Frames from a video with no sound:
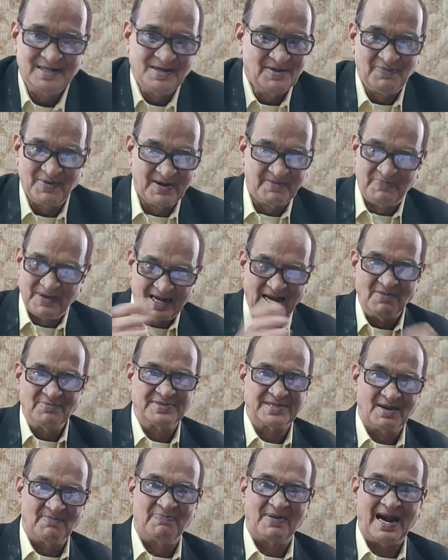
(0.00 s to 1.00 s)
If it
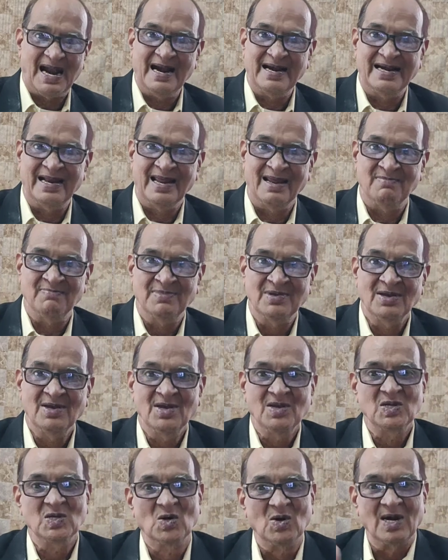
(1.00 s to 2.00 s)
becomes a brand name,
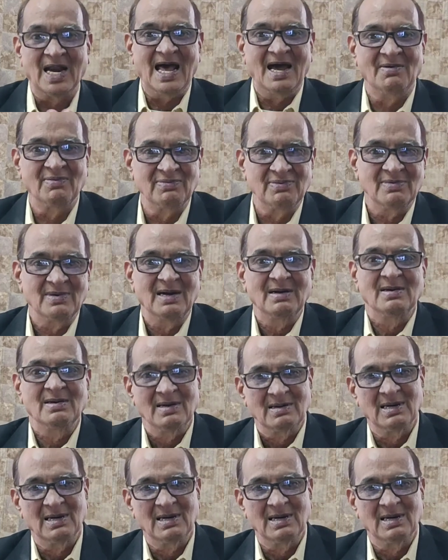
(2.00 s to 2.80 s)
you will have